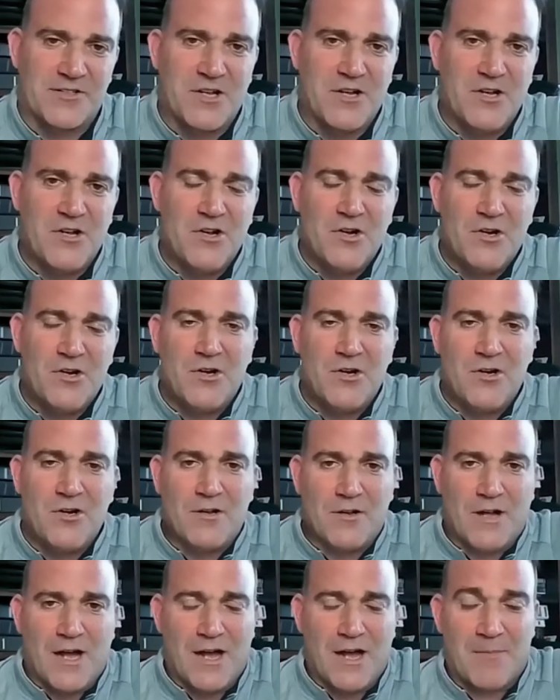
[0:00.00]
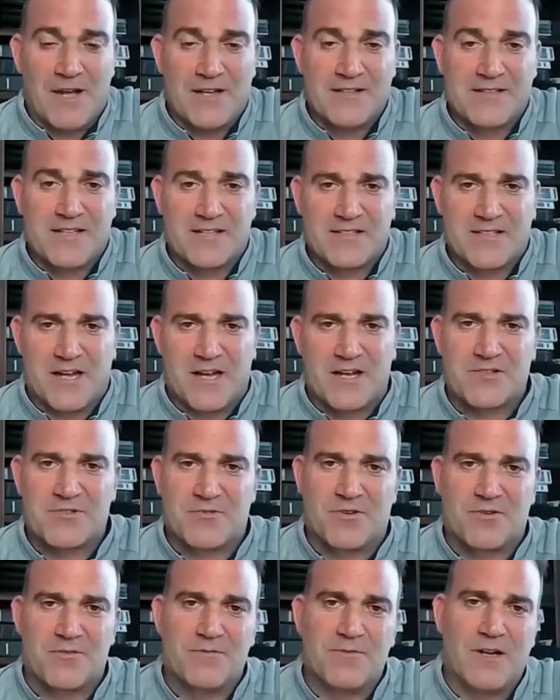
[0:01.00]
is I'm on
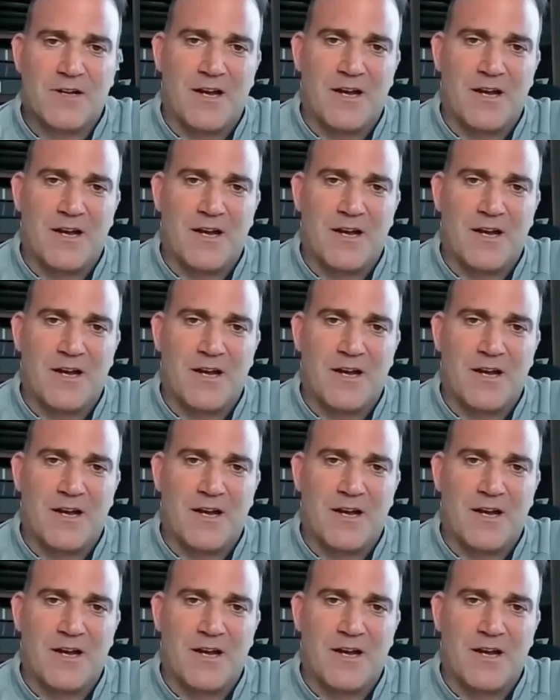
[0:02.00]
testosterone.